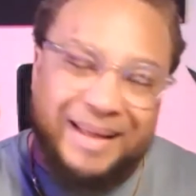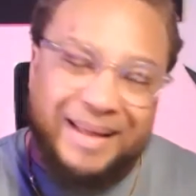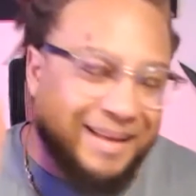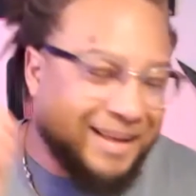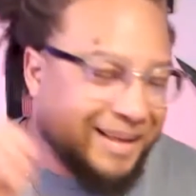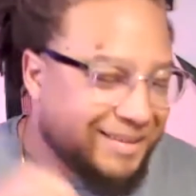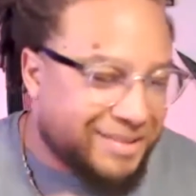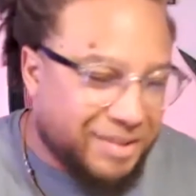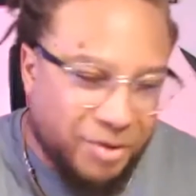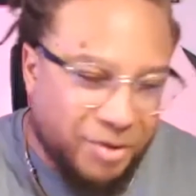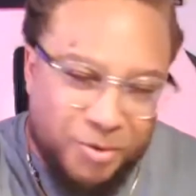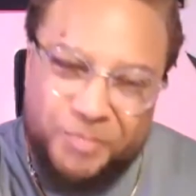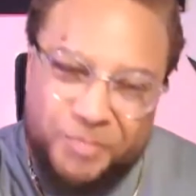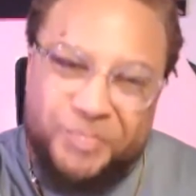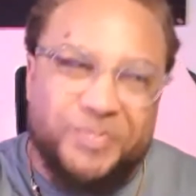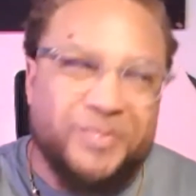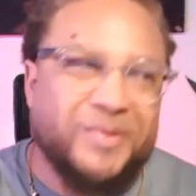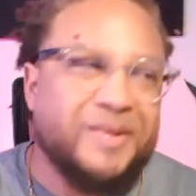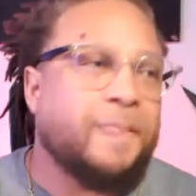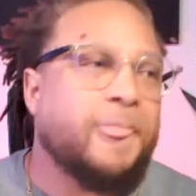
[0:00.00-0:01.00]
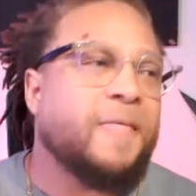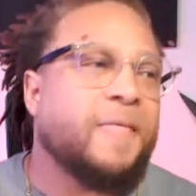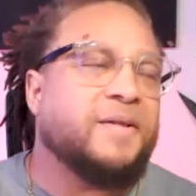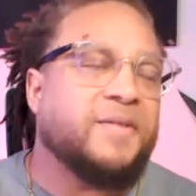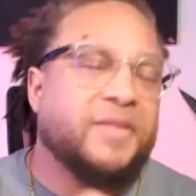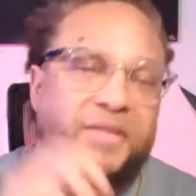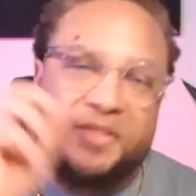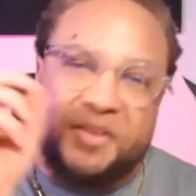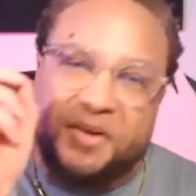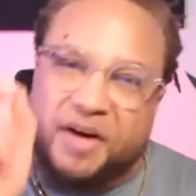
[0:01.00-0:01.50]
And so
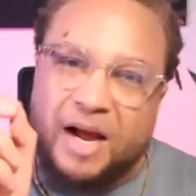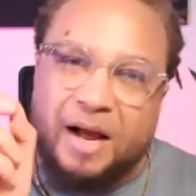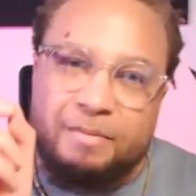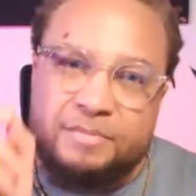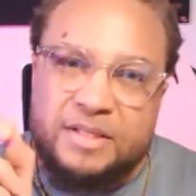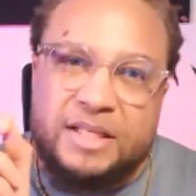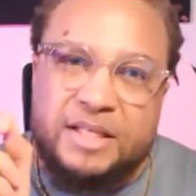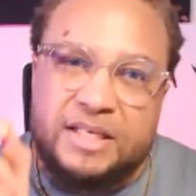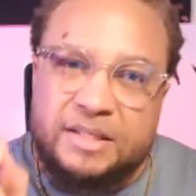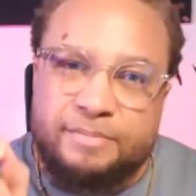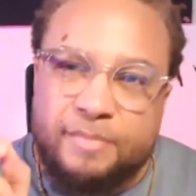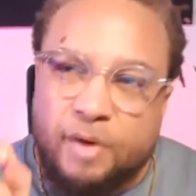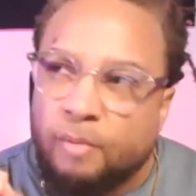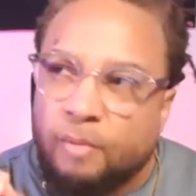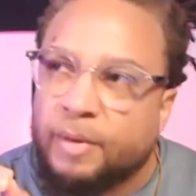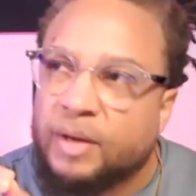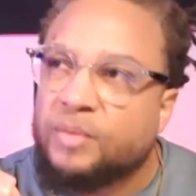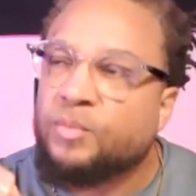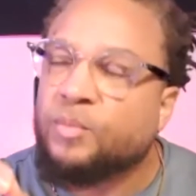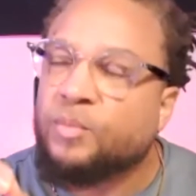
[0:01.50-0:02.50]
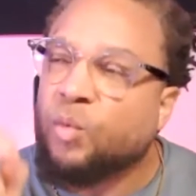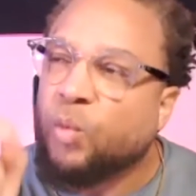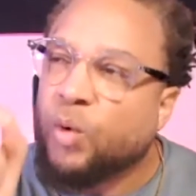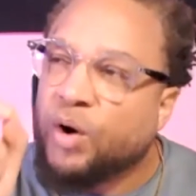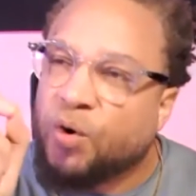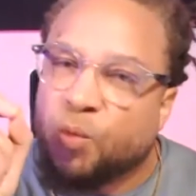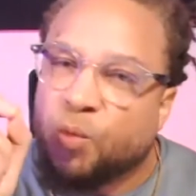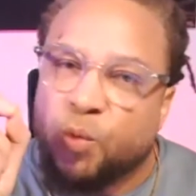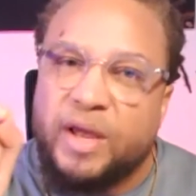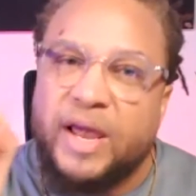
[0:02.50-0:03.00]
there comes this moment
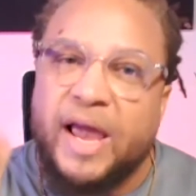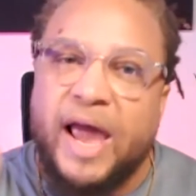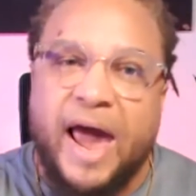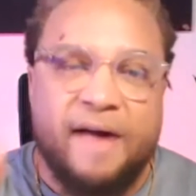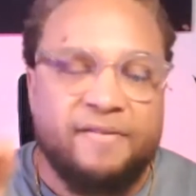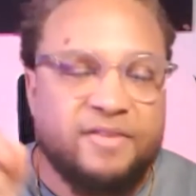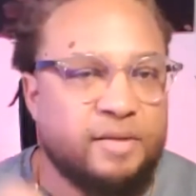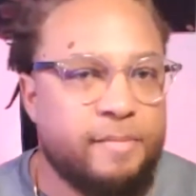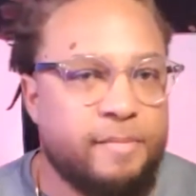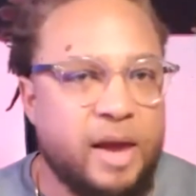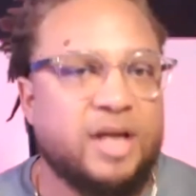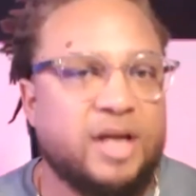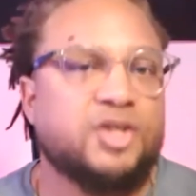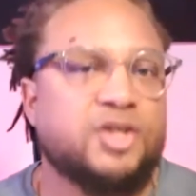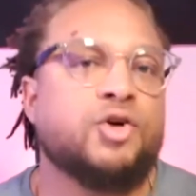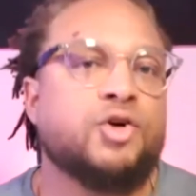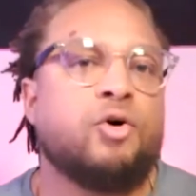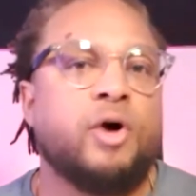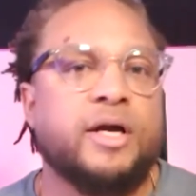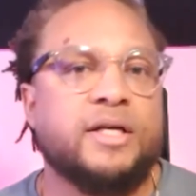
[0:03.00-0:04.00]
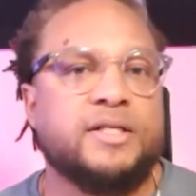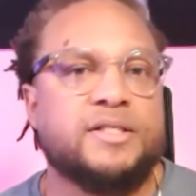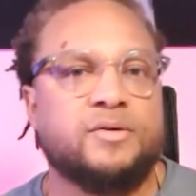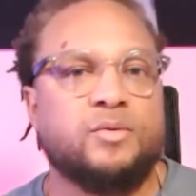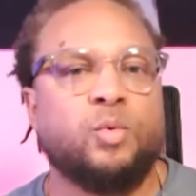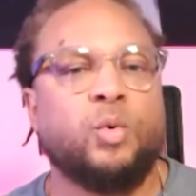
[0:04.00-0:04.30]
where we have to make a choice.